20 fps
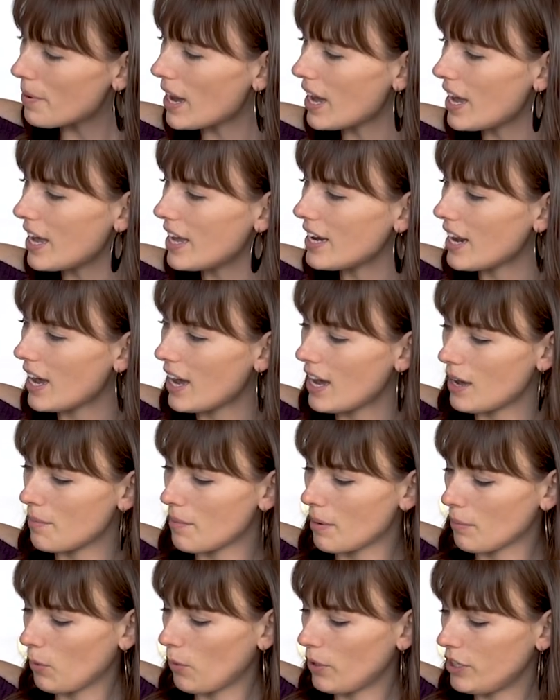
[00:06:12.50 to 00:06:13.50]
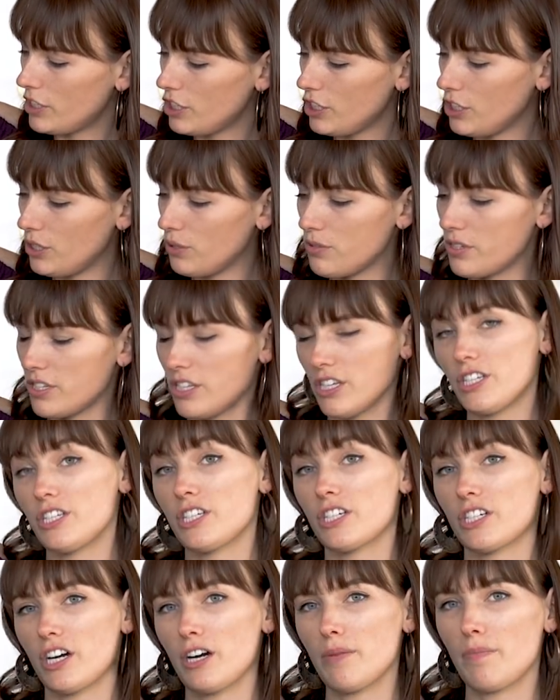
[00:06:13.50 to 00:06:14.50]
but um, I'm going to use the
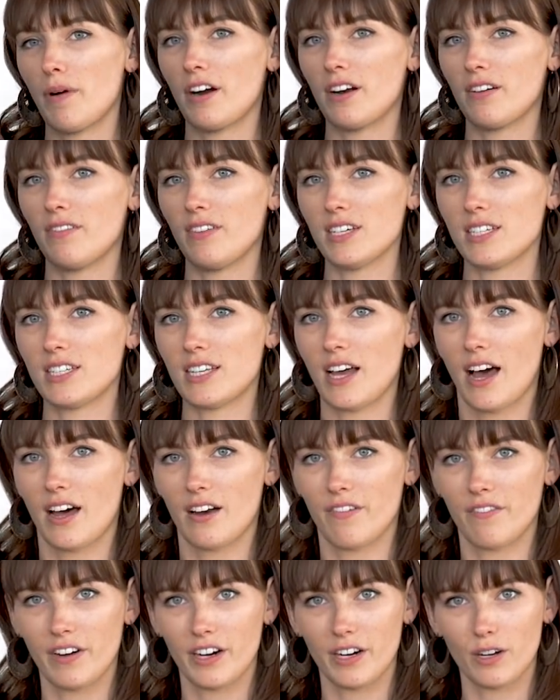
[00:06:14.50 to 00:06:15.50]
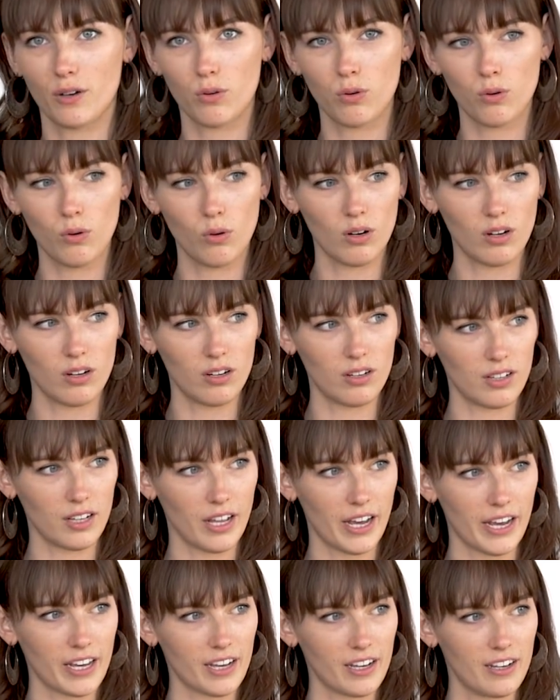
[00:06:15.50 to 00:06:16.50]
skirt part of this to add a very cool,
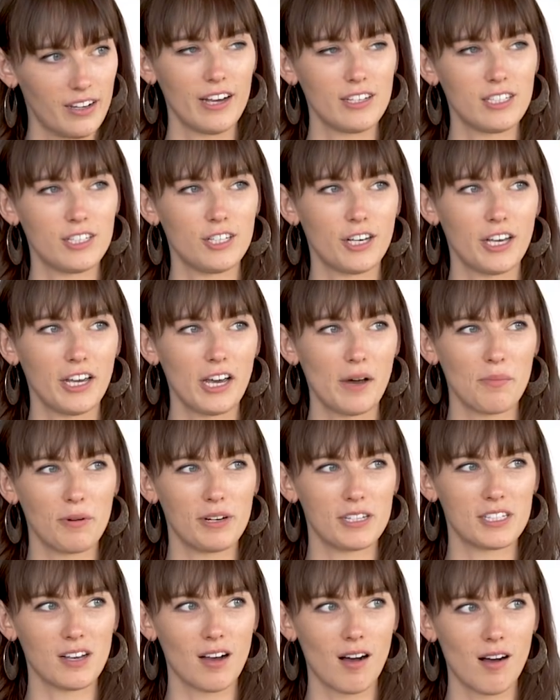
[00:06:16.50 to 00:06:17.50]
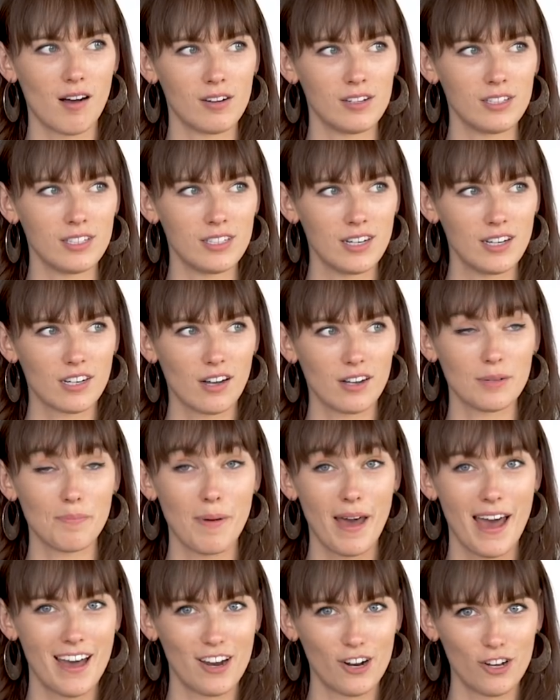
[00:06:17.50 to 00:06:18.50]
like, I was looking up what it's called. It's called
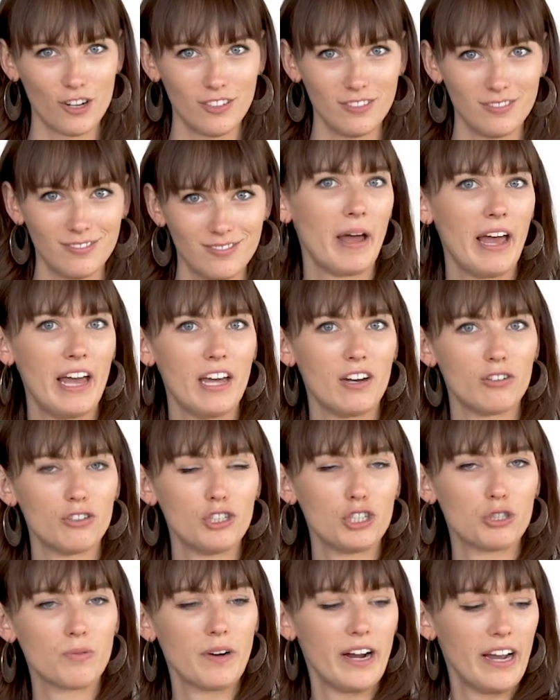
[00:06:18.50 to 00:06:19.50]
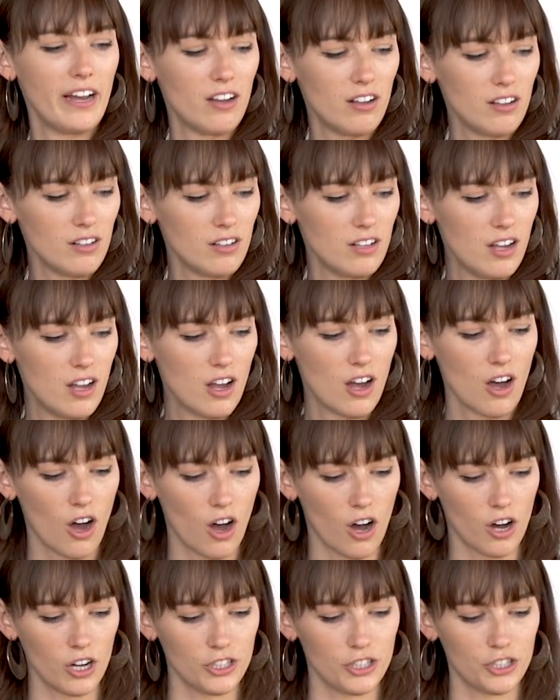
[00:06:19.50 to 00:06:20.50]
a panel, panel trail
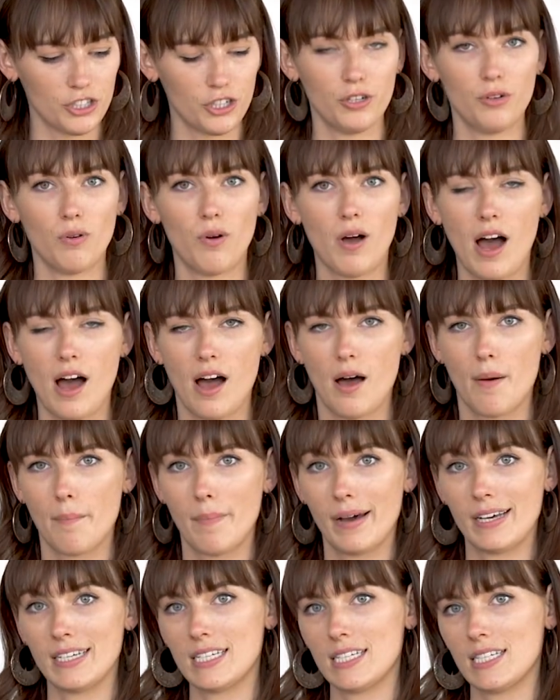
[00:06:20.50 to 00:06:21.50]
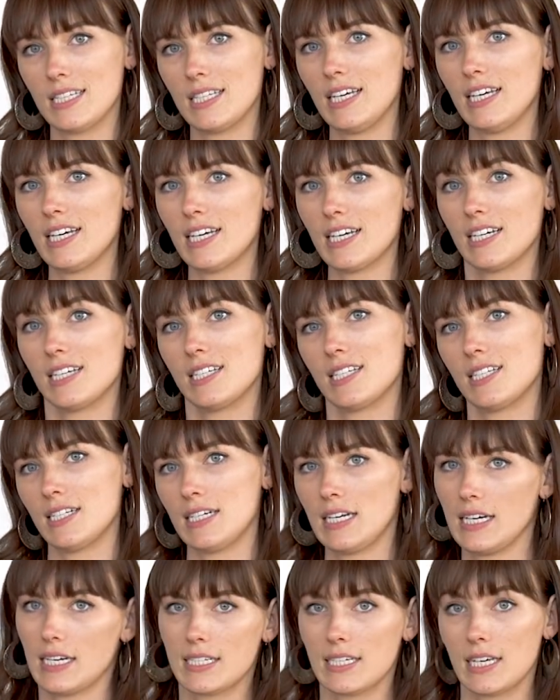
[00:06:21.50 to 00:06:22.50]
onto um, my sleek
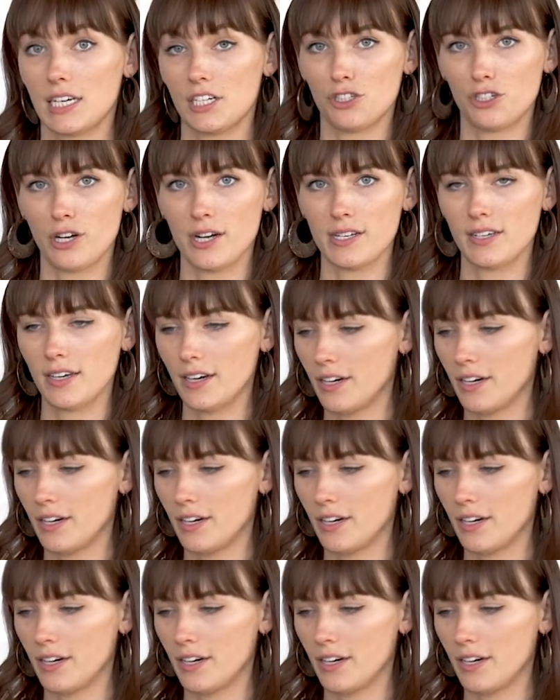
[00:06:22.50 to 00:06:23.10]
snakeskin dress